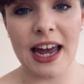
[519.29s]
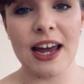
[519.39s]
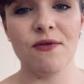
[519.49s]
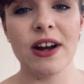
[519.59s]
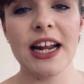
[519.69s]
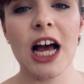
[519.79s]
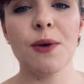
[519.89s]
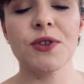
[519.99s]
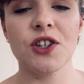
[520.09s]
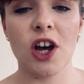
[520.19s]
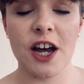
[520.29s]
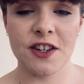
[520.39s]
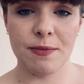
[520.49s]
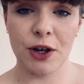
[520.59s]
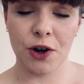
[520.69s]
It really helps to tighten
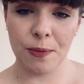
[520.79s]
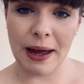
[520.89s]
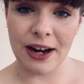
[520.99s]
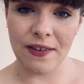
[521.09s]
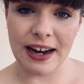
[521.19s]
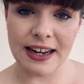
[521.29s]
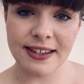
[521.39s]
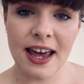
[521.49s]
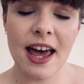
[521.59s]
up your capillaries.